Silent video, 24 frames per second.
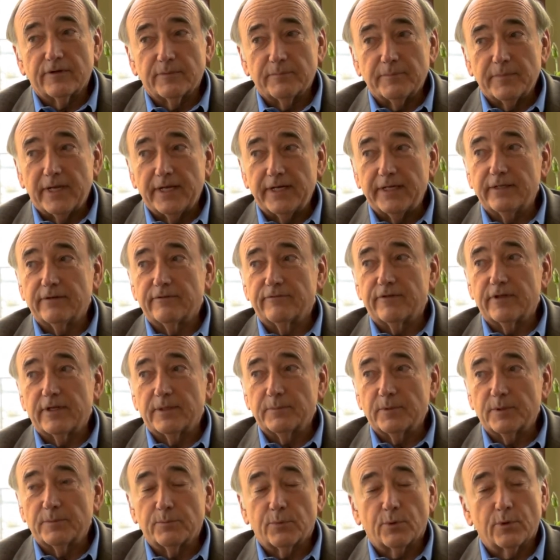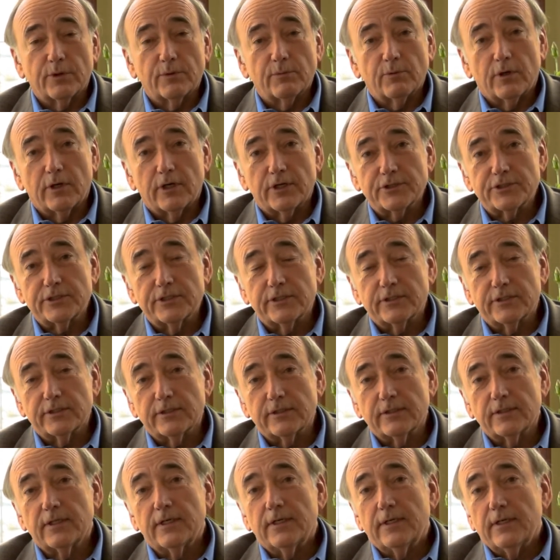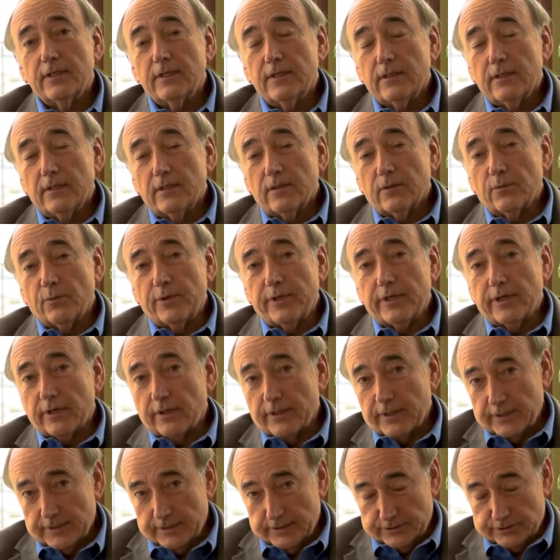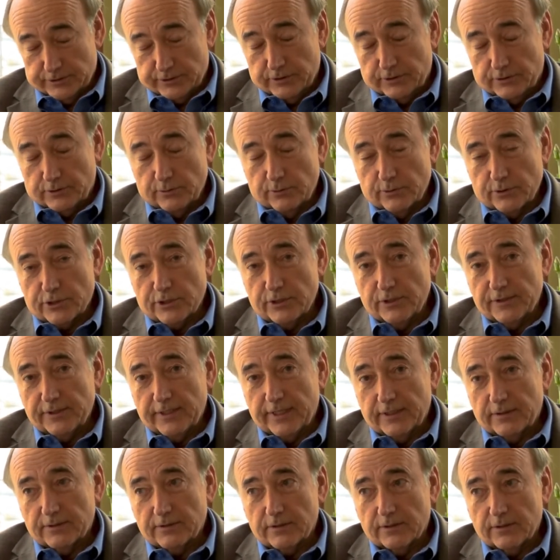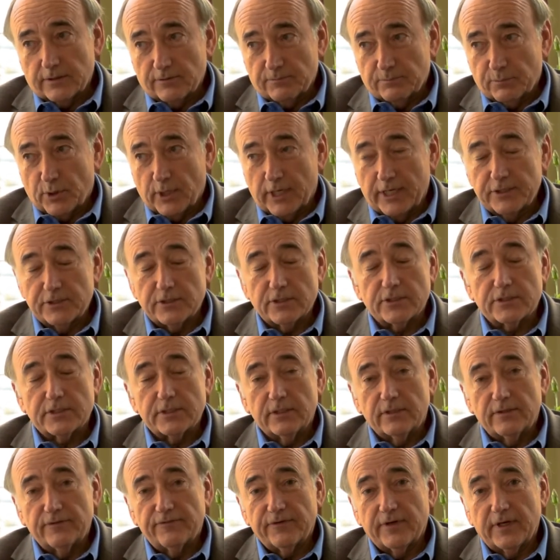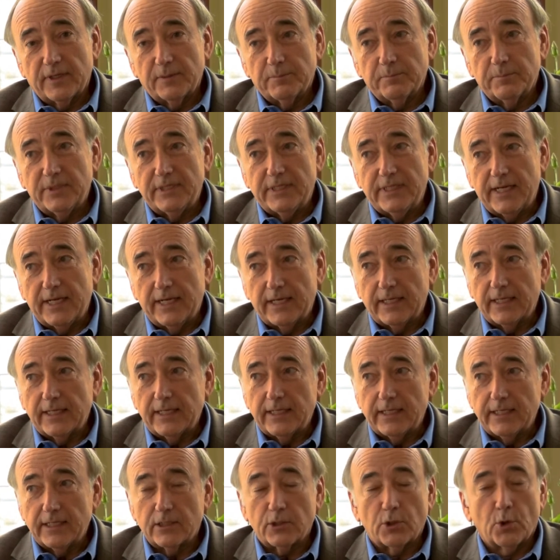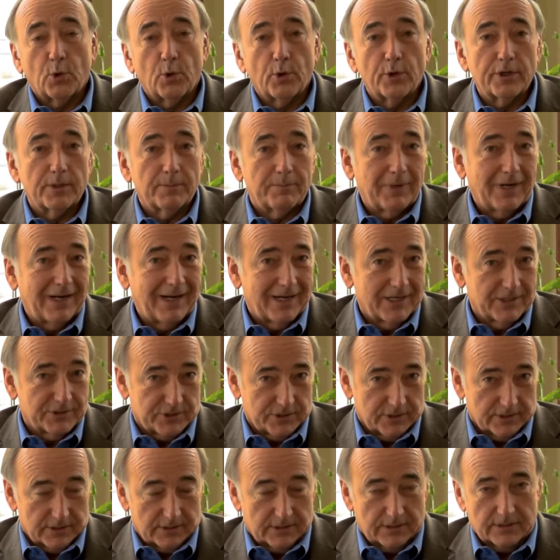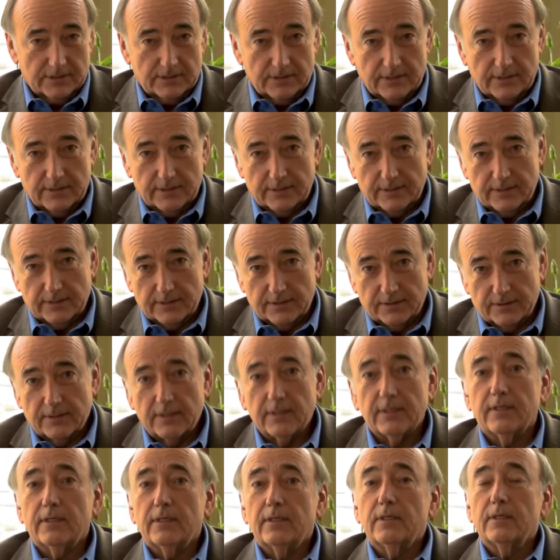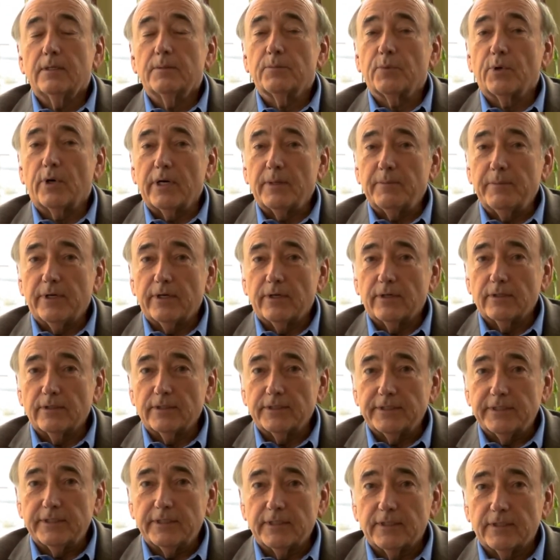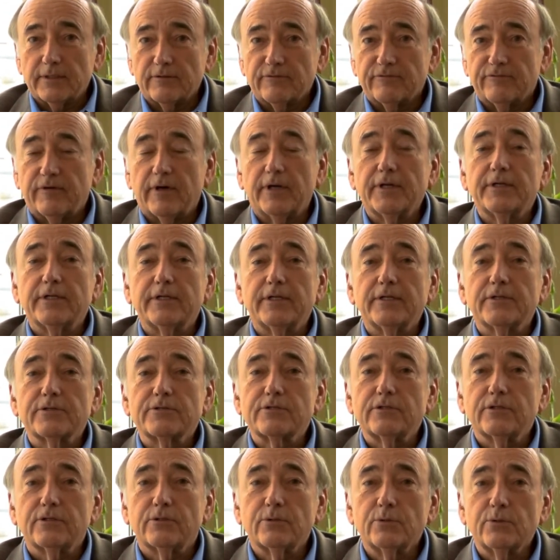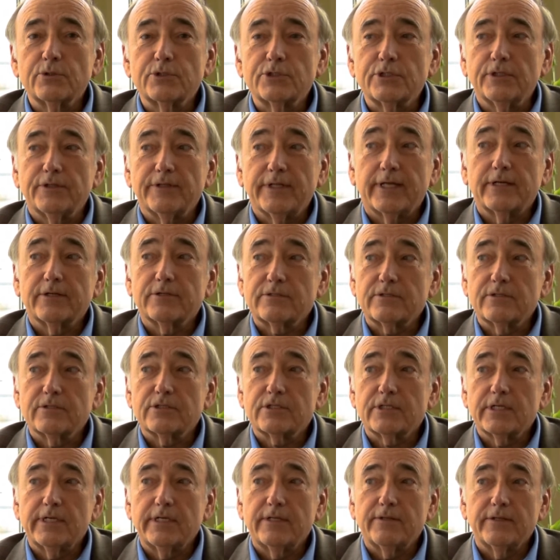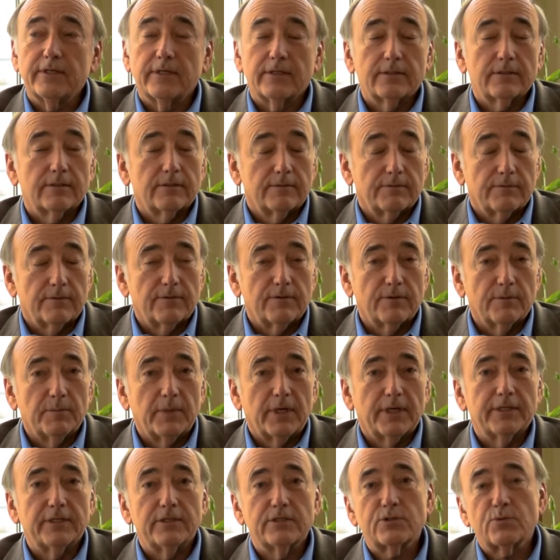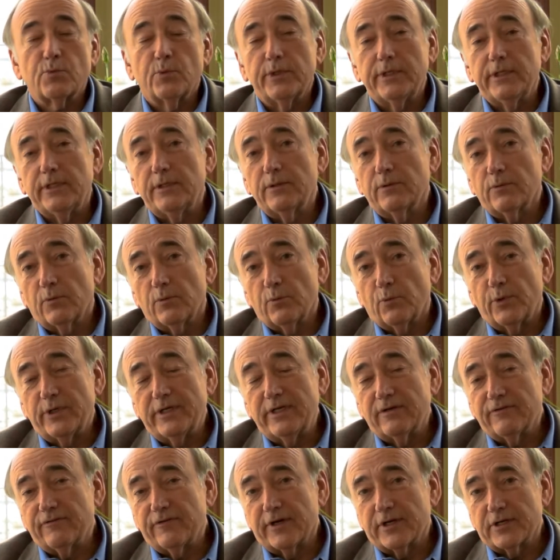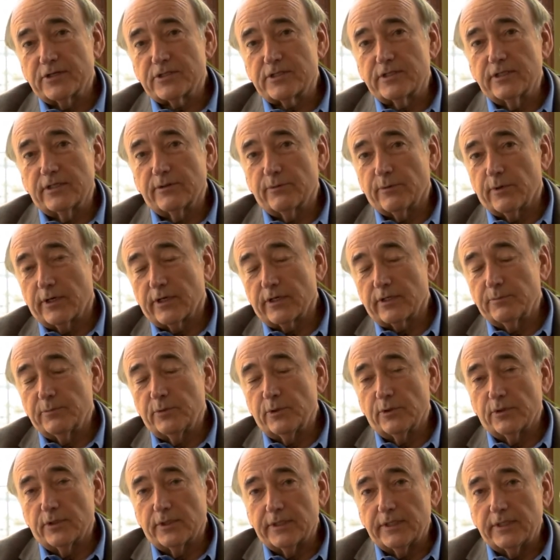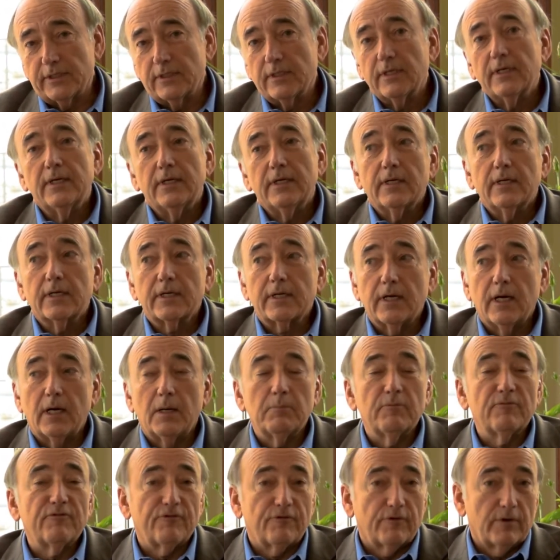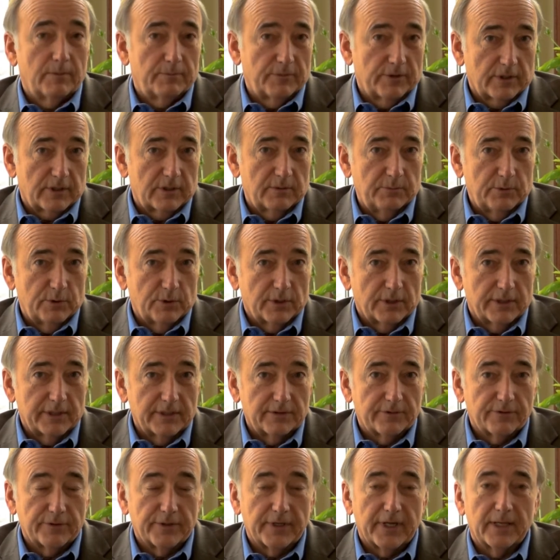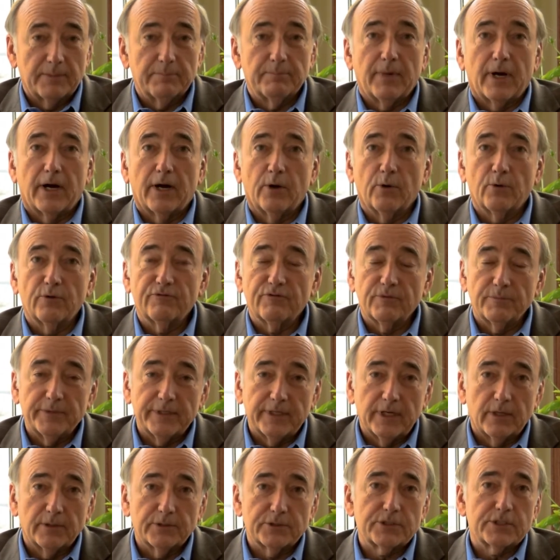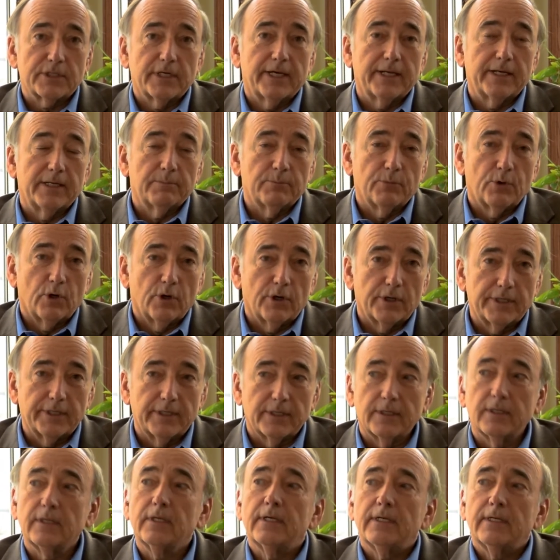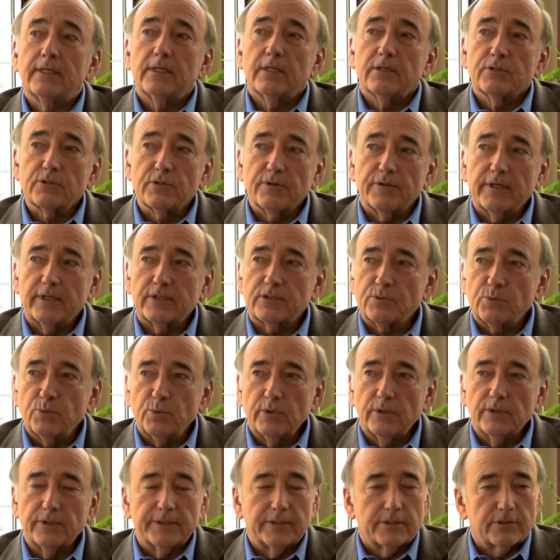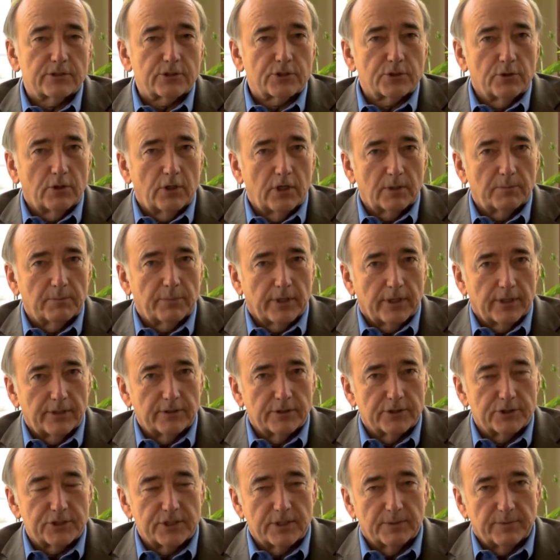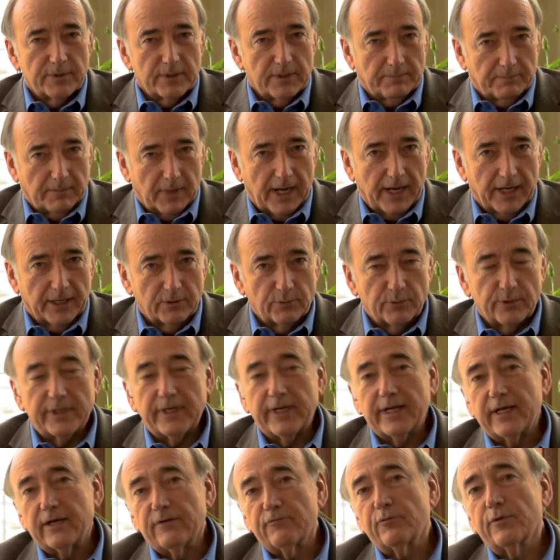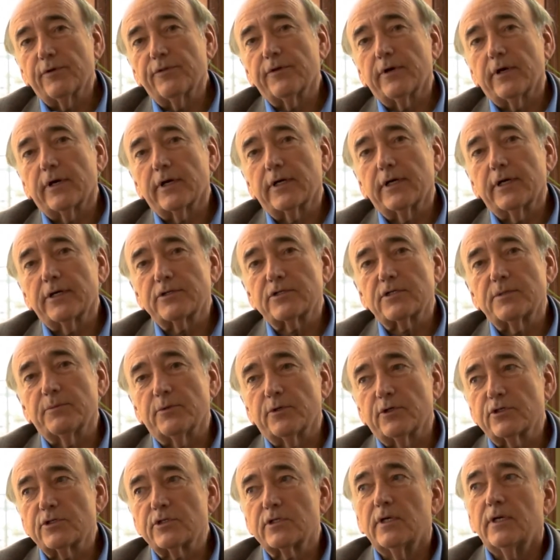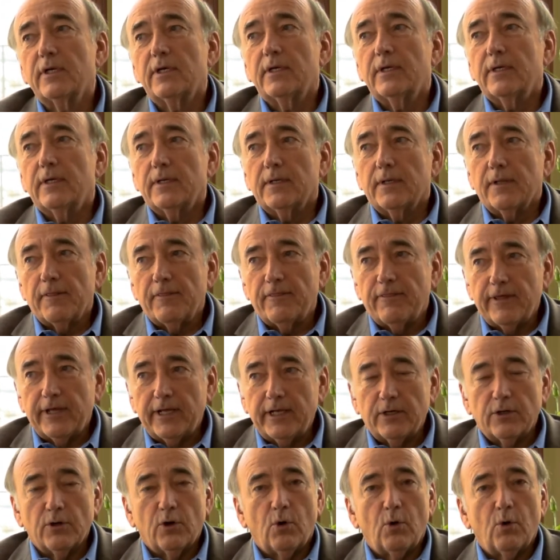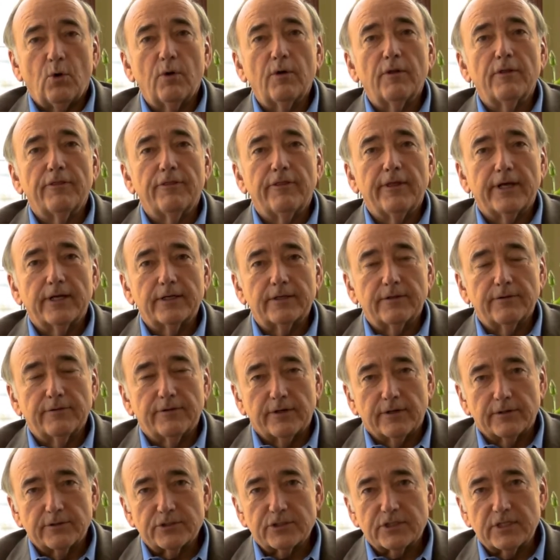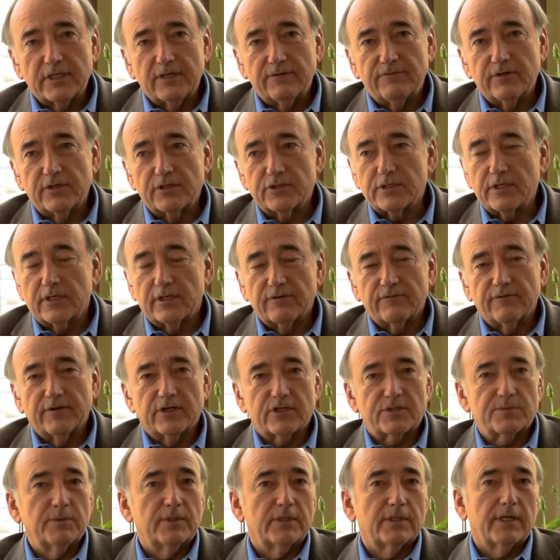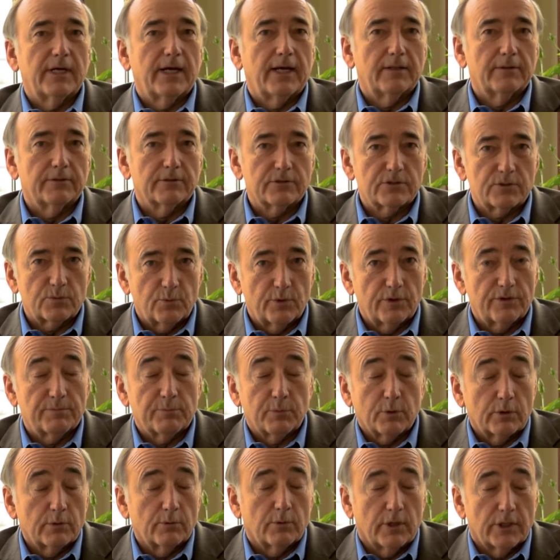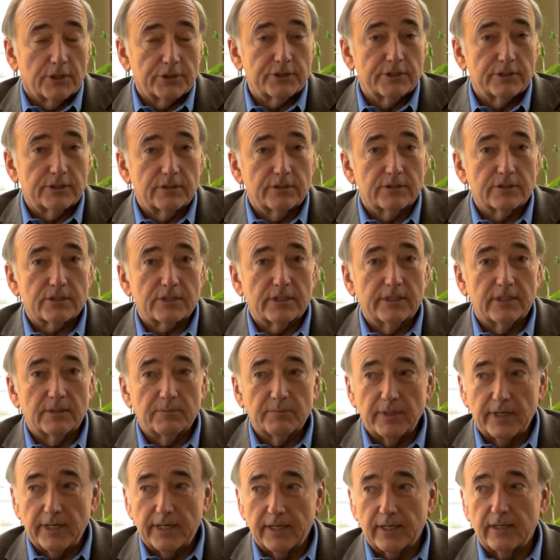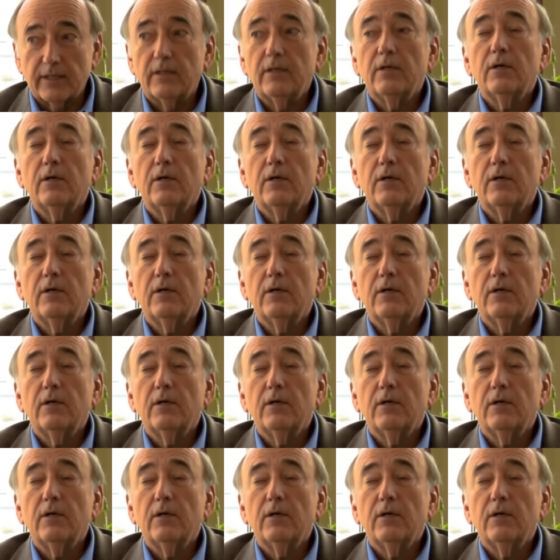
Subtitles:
many of them in Port Washington. We are an institution that prides itself on being a core deposit primarily funded institution. That is to say that the monies we reinvest into our community come from the community. They're not borrowed from the outside and brought in. So that's really a strong partnership and a bond we have with our customers. They know that their savings and investment dollars with Port Washington State Bank